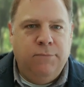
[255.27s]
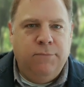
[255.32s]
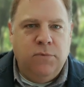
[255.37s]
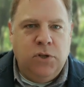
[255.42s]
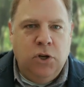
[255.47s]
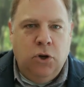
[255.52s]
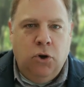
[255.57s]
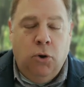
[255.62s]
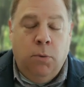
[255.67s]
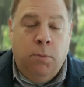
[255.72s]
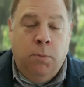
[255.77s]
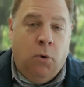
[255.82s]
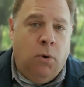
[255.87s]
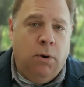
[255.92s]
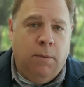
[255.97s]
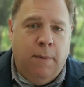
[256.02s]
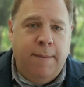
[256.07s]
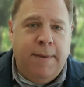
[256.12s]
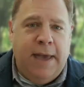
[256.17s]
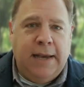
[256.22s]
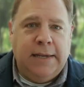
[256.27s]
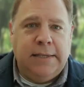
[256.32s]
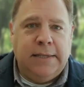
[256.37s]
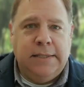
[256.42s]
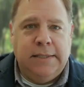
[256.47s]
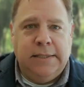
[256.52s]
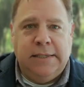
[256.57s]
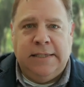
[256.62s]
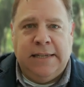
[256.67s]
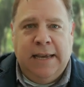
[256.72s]
Zoom or
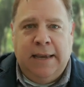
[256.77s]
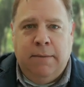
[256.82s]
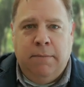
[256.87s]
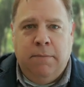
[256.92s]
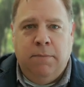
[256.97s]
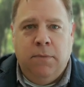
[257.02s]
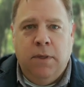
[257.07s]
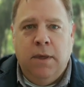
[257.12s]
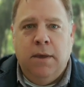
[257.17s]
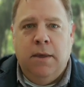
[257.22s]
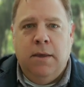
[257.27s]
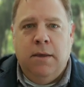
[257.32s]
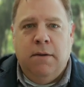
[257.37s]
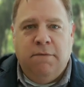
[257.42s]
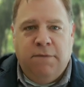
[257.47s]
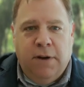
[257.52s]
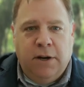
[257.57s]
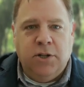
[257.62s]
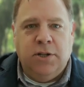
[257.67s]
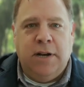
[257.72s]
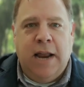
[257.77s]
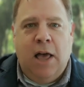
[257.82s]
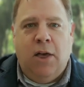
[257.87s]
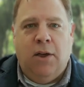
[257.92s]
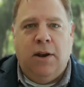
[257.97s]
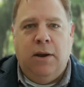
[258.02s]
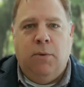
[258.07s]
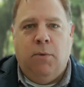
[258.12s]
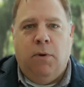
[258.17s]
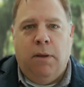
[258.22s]
WebEx. The same
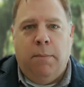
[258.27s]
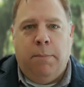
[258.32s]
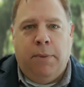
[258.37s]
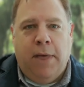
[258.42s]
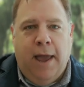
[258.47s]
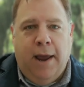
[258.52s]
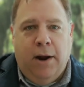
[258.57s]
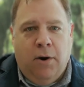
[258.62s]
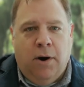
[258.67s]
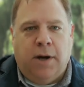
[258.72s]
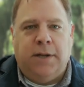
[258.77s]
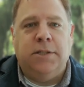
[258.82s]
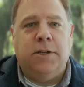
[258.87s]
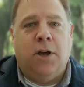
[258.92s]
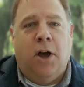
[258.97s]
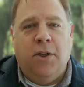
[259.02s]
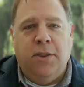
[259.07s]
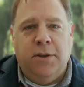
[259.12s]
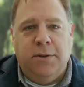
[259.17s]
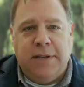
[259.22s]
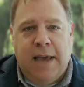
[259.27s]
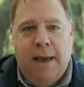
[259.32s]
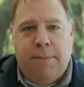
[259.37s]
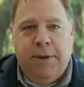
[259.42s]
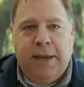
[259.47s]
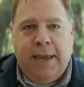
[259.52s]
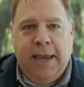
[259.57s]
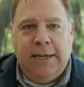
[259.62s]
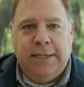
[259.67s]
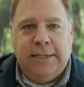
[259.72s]
functionality will apply across all those
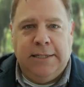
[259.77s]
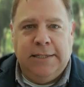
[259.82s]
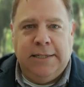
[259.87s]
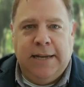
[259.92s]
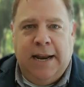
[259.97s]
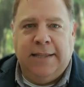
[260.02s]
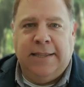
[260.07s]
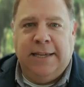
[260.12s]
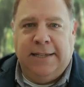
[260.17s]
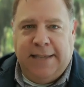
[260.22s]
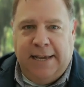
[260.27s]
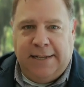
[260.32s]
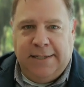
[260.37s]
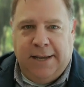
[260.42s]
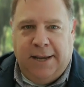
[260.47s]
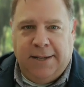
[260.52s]
applications, and I think that's